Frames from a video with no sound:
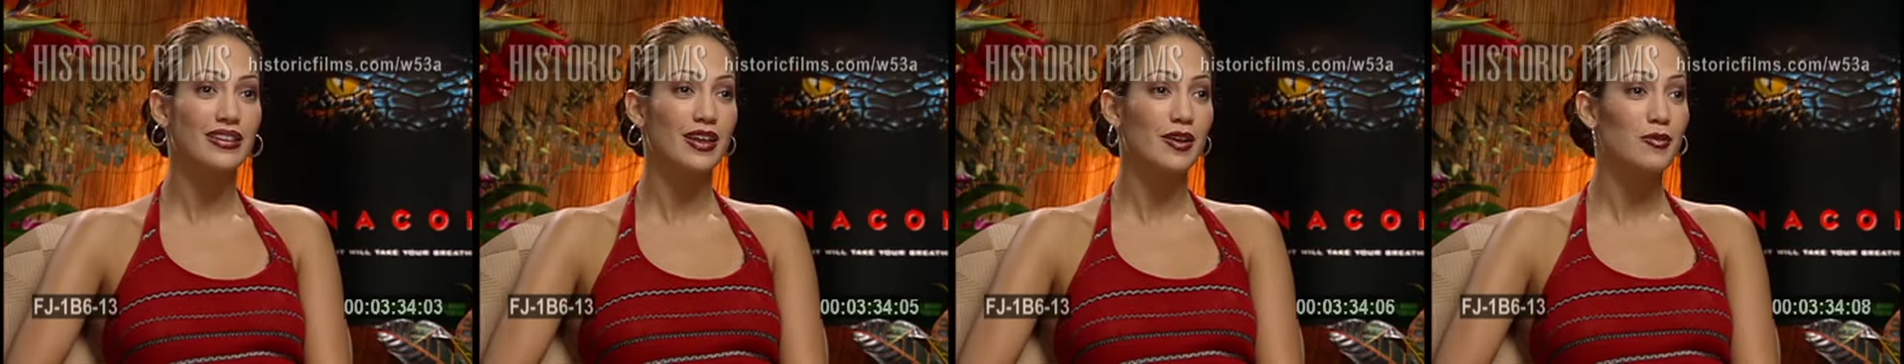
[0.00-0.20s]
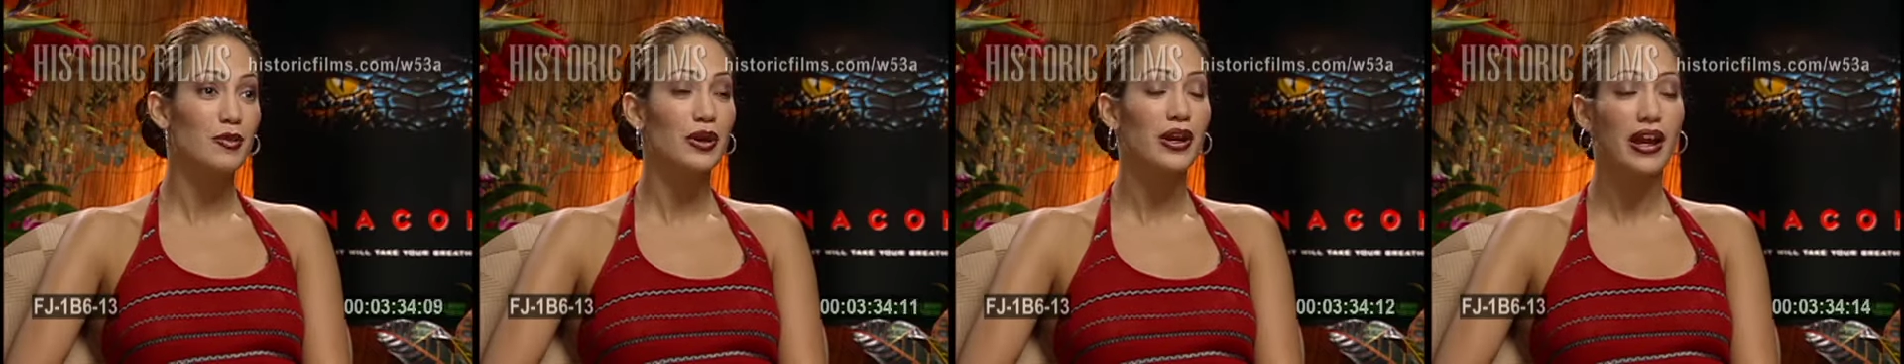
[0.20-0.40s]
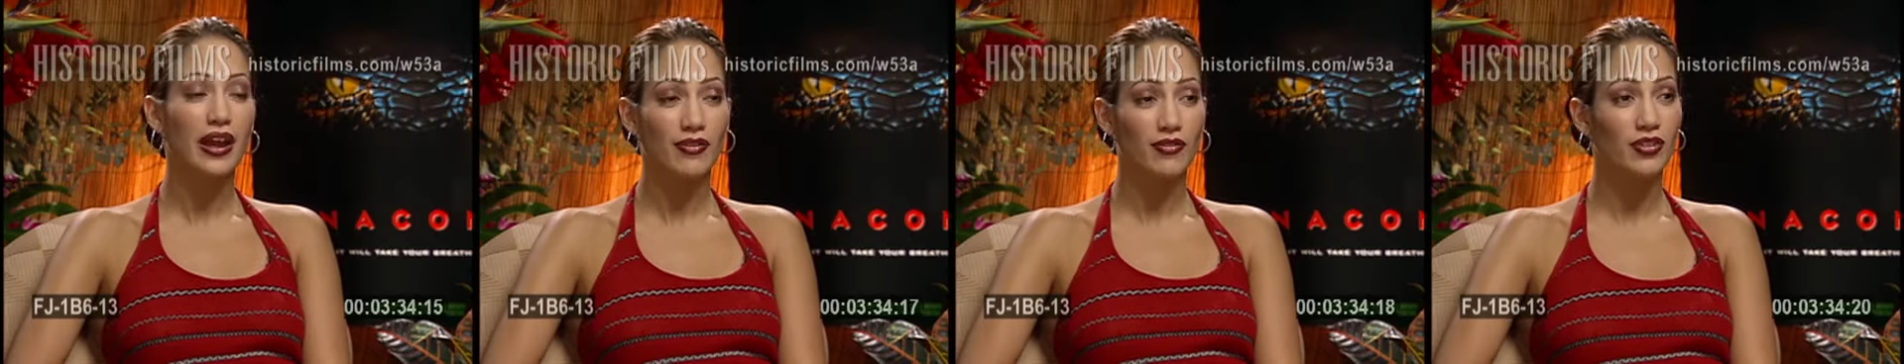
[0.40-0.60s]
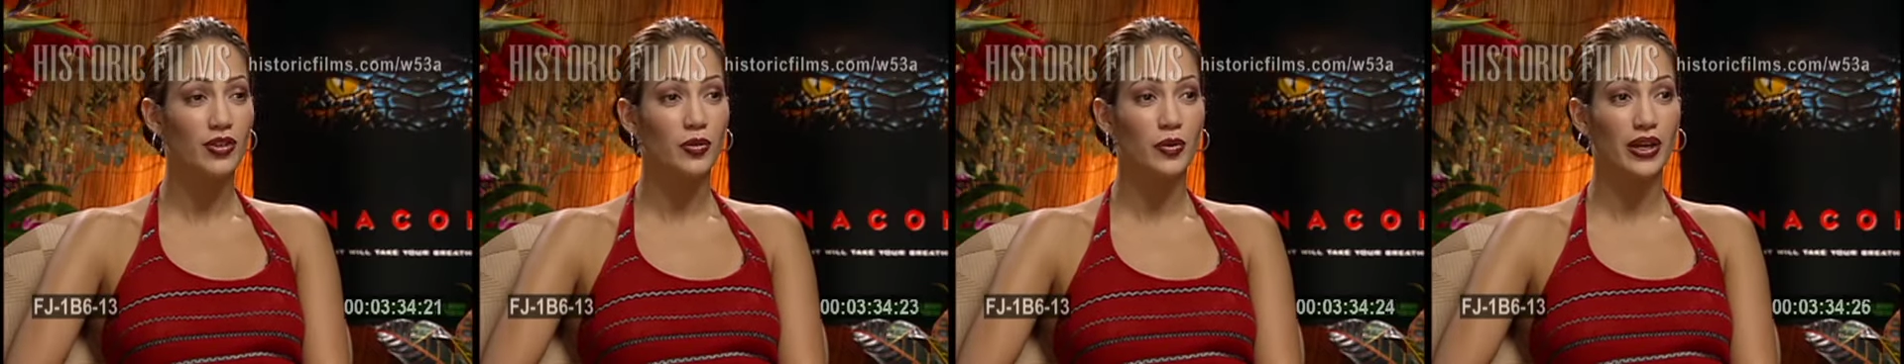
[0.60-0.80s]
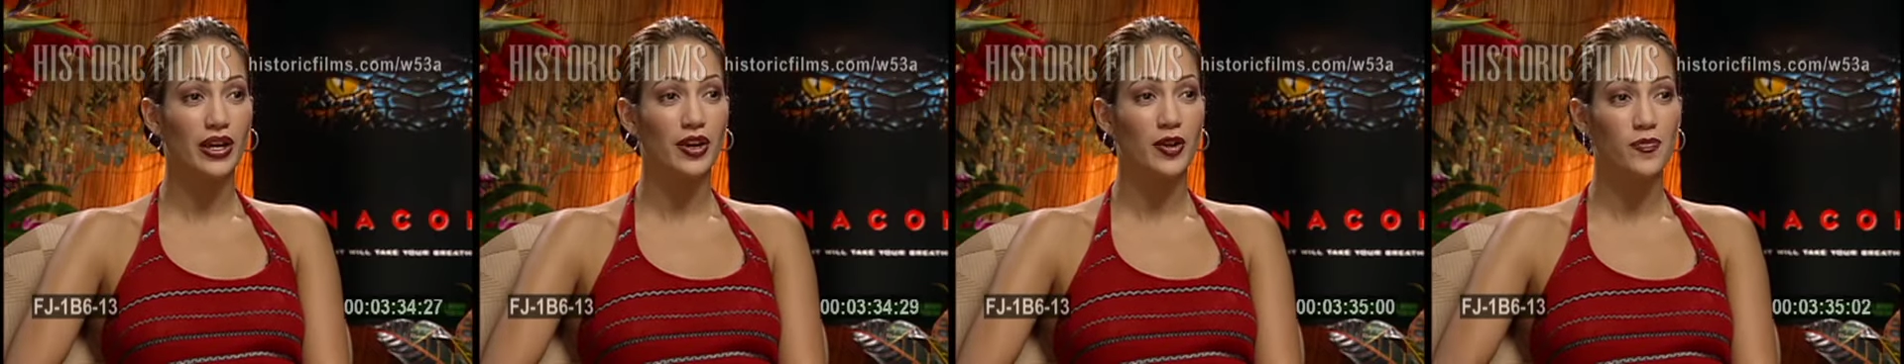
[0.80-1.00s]
They were
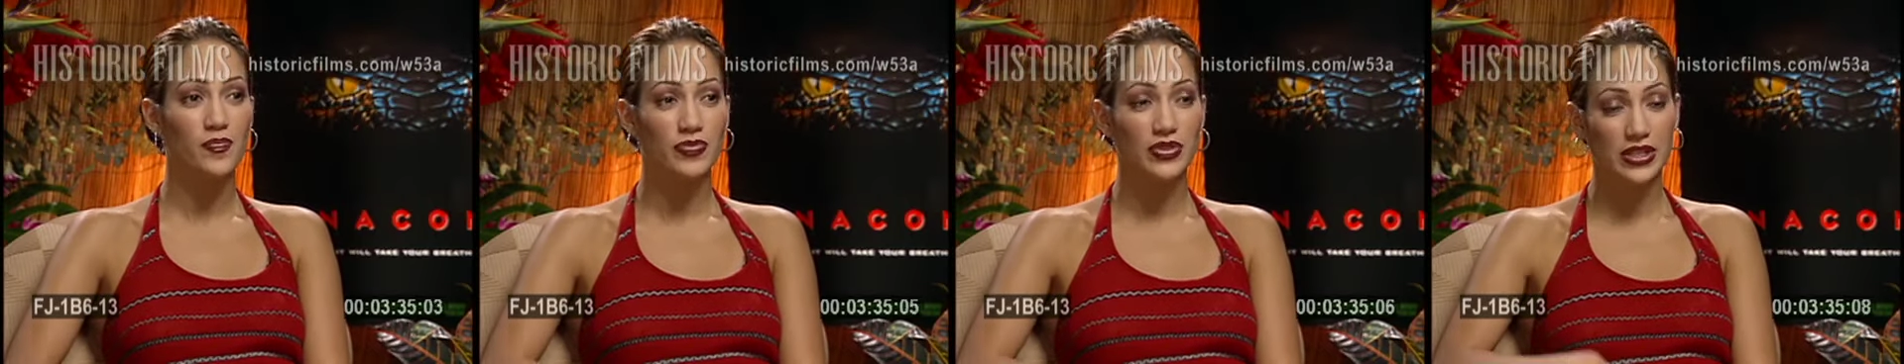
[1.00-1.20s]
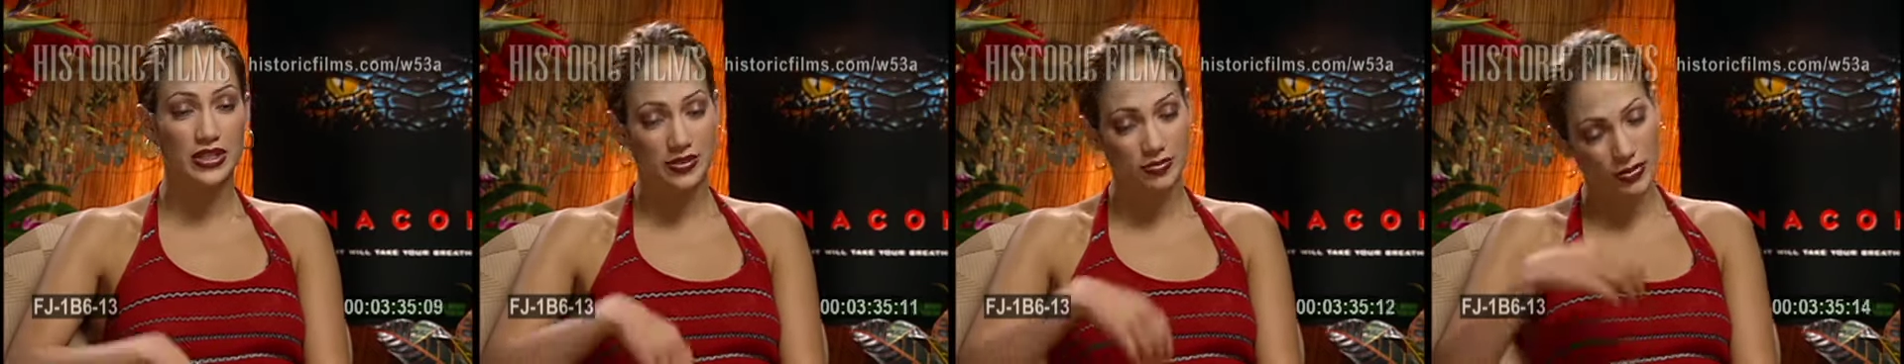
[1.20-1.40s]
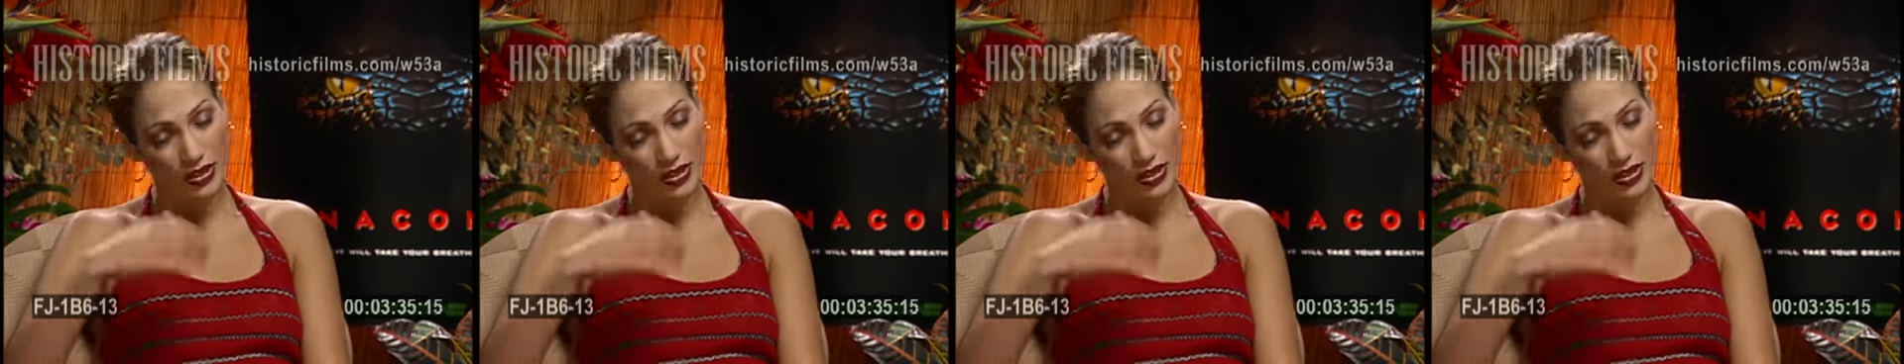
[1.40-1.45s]
everywhere. These